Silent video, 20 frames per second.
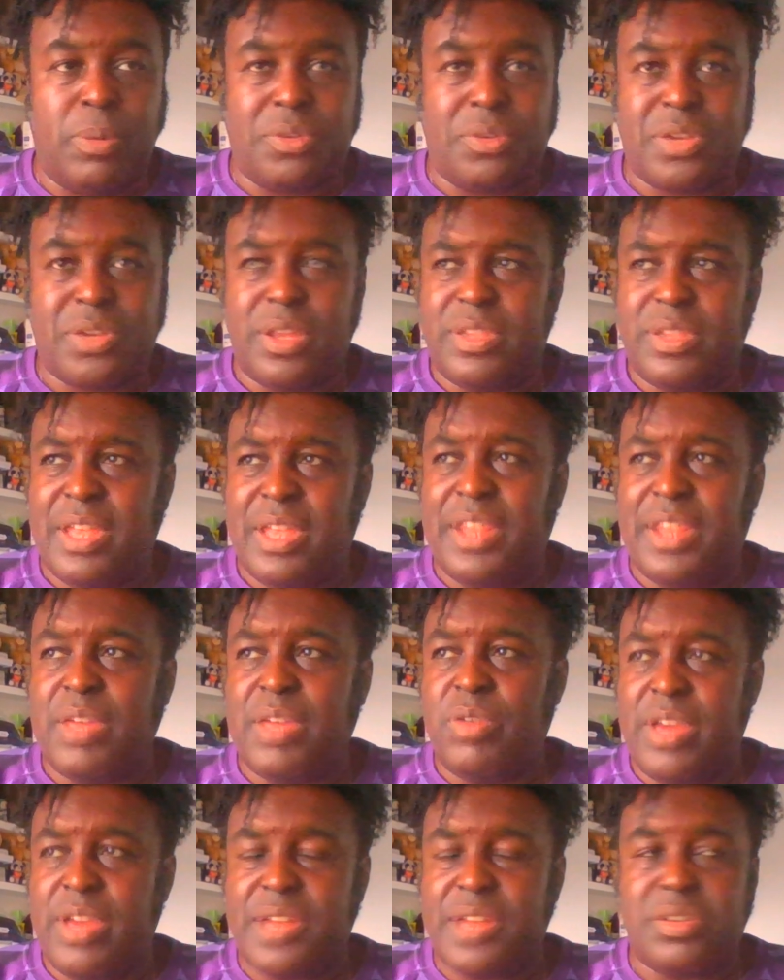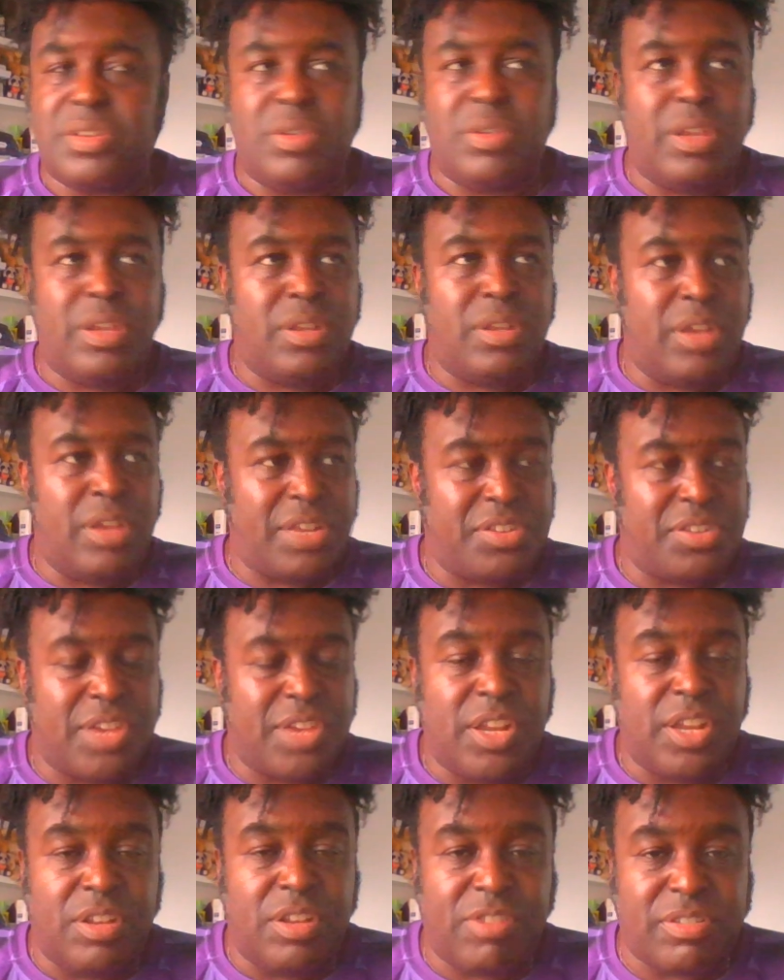So I think we're yet to sign
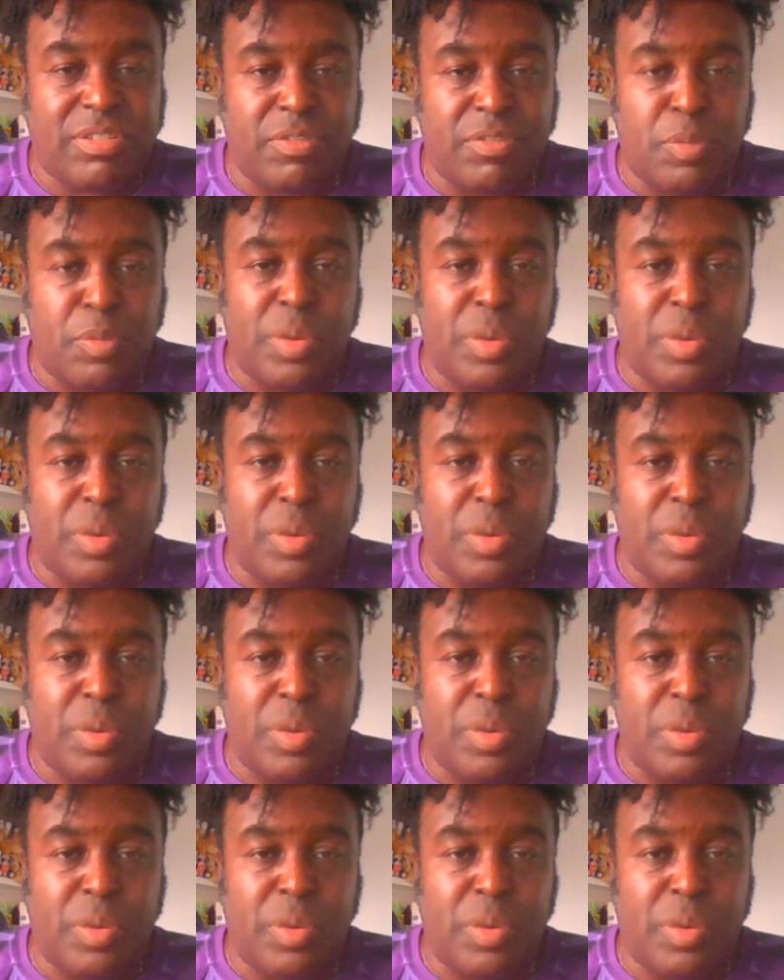the director of football,